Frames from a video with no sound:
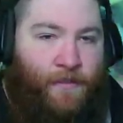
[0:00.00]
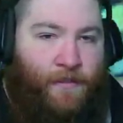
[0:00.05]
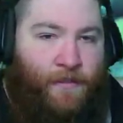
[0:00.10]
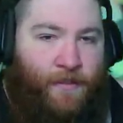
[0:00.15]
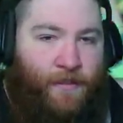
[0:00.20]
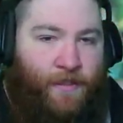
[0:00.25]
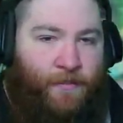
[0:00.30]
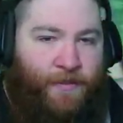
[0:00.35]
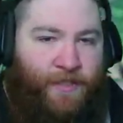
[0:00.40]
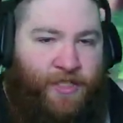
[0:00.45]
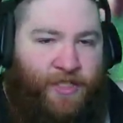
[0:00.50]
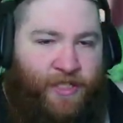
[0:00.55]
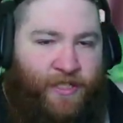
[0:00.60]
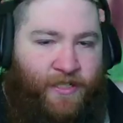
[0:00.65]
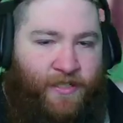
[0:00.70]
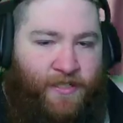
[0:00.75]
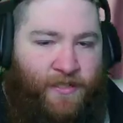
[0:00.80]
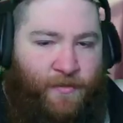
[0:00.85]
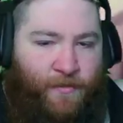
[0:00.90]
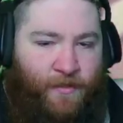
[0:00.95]
Did we check
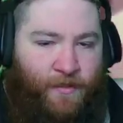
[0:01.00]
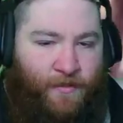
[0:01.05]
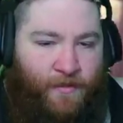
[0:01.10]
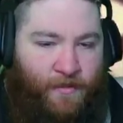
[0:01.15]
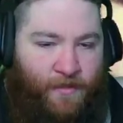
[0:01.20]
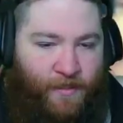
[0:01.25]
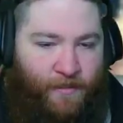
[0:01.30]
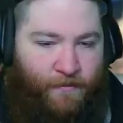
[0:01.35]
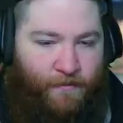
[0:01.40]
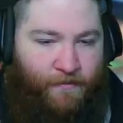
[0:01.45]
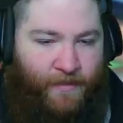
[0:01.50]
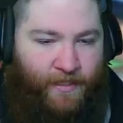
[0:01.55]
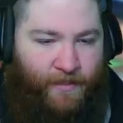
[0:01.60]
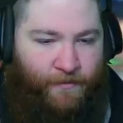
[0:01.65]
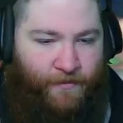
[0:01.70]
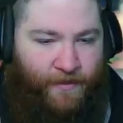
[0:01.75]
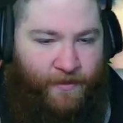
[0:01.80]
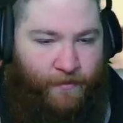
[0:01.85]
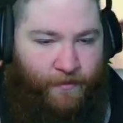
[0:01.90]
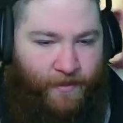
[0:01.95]
this one? I
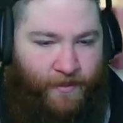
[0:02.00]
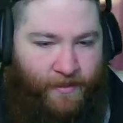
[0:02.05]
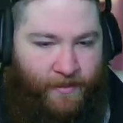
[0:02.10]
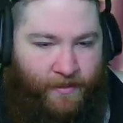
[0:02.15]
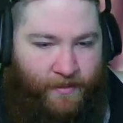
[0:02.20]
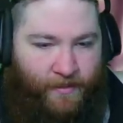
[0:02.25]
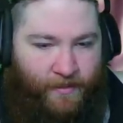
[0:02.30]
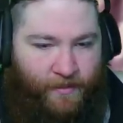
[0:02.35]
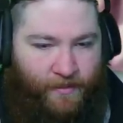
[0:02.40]
don't think we did.